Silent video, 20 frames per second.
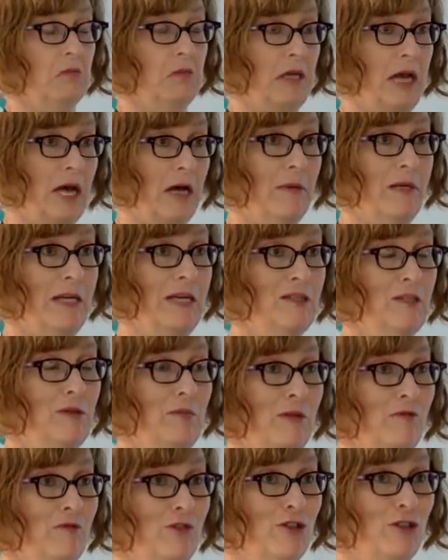carbon has to
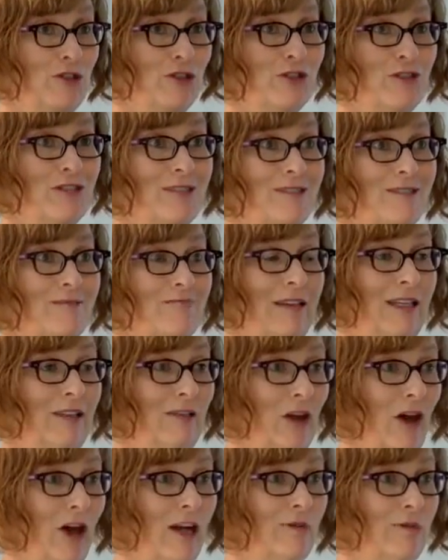be reduced in
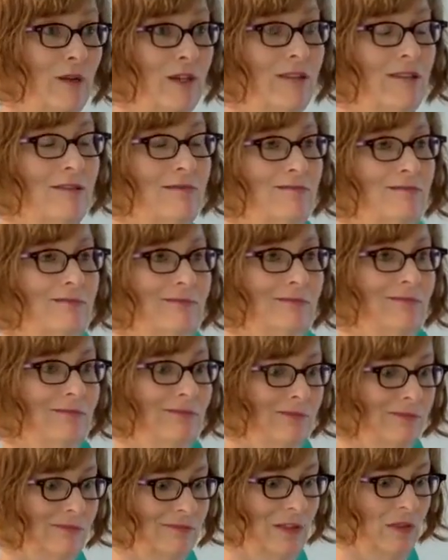line with
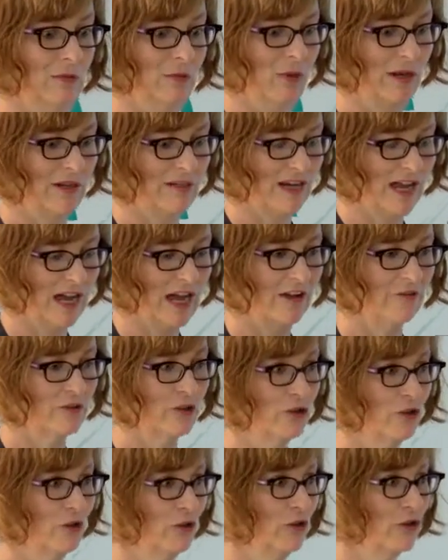1.5
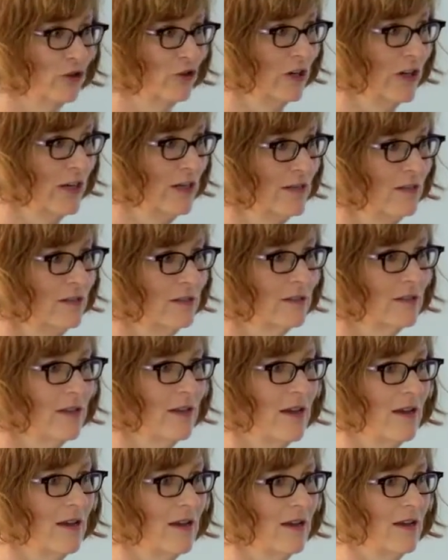to 2 degrees.
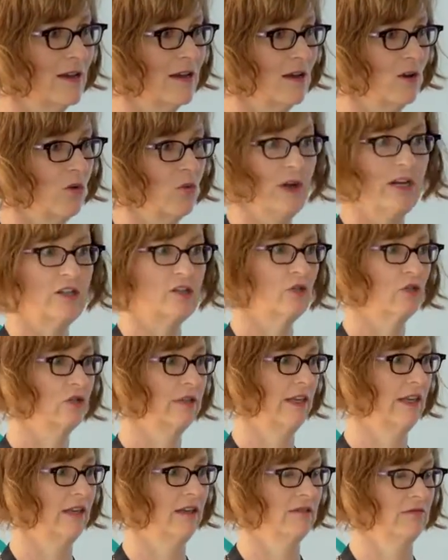Where does all
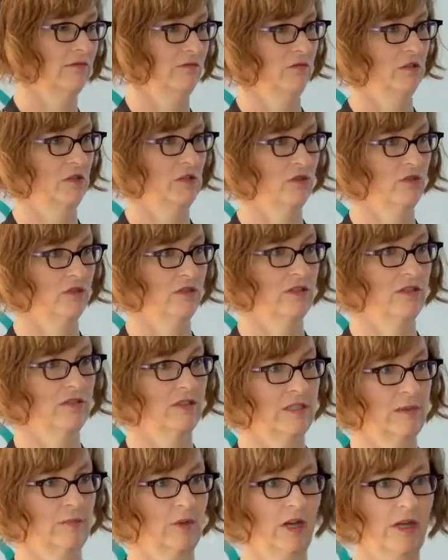their resources
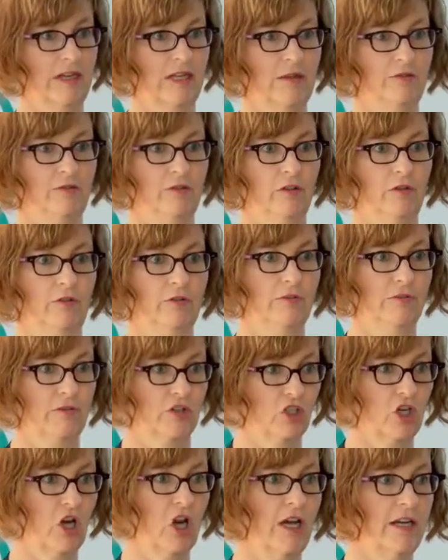supply come from?
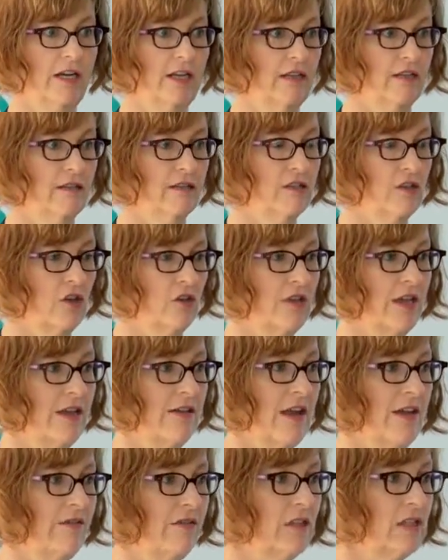China. So they're
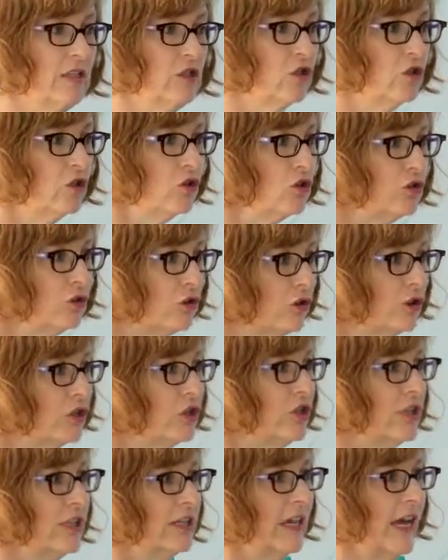having this
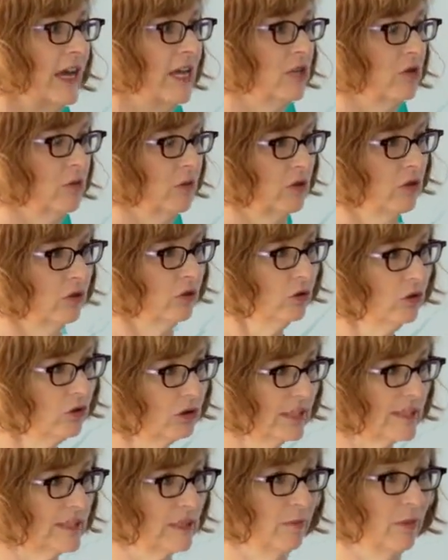huge engagement with all
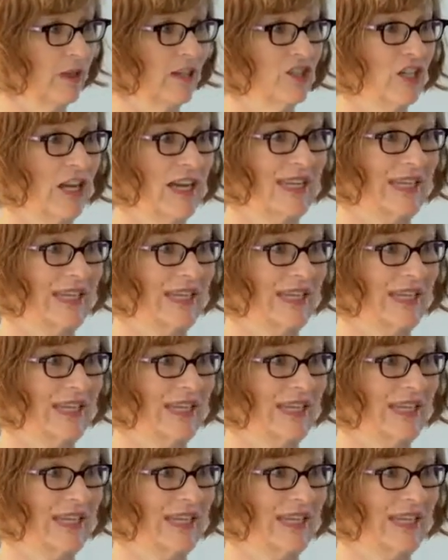their supply chain